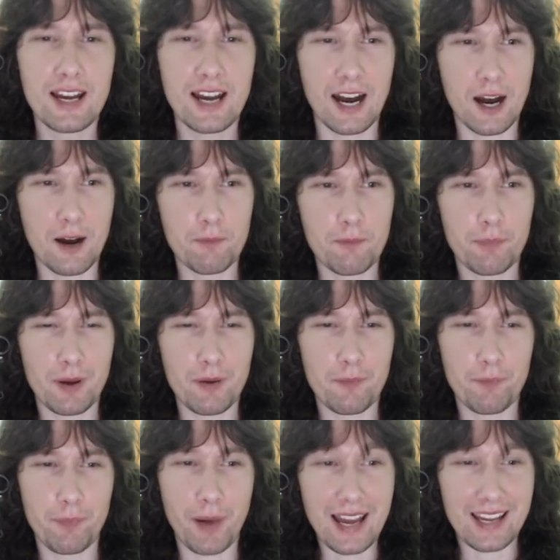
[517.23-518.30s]

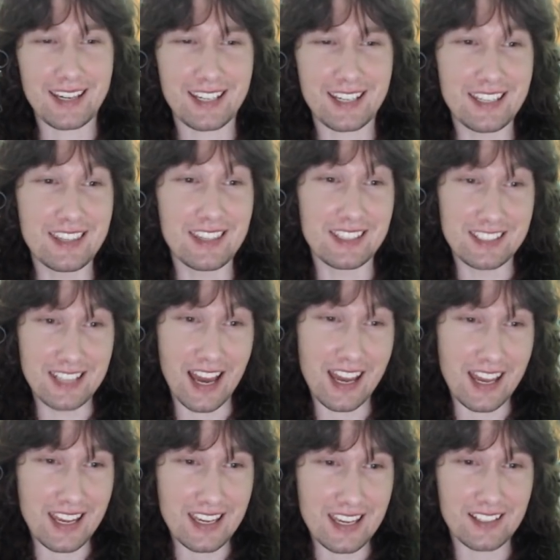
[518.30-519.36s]
But back in the
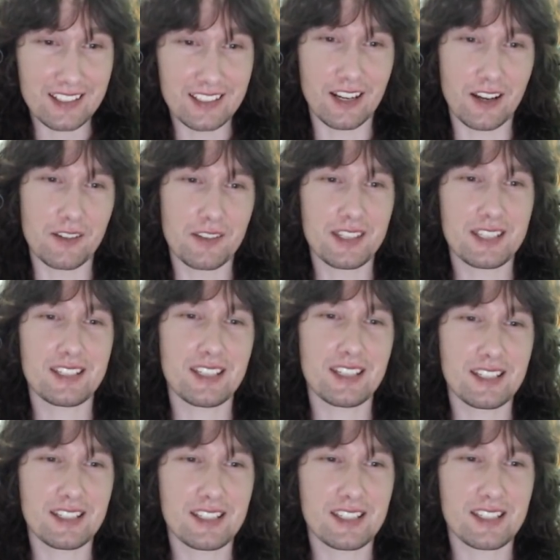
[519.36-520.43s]
day, you know, this
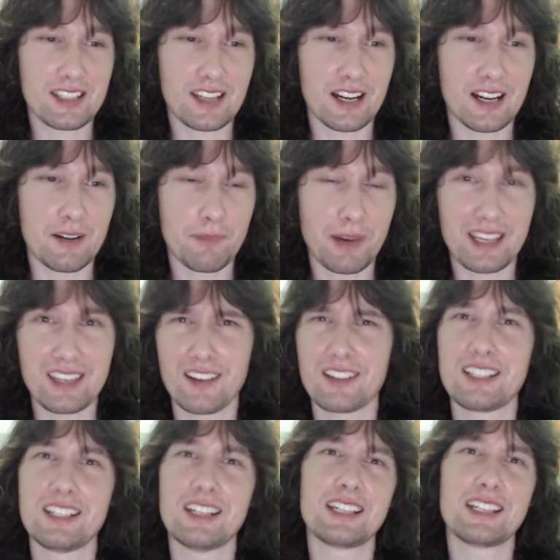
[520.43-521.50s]
is back in
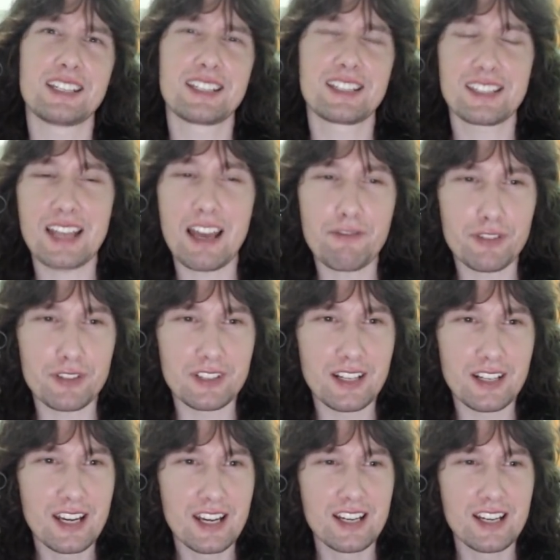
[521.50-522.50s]
1987.